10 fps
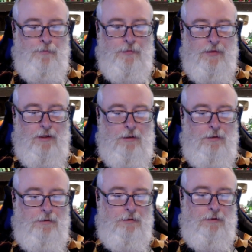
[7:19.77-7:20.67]

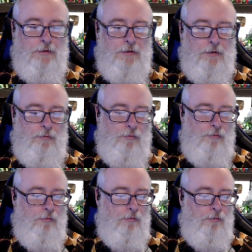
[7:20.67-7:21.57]

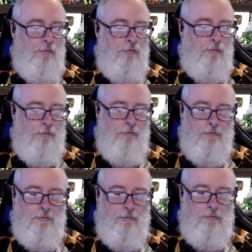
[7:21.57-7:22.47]

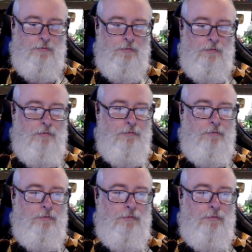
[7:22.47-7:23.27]
This person isn't speaking.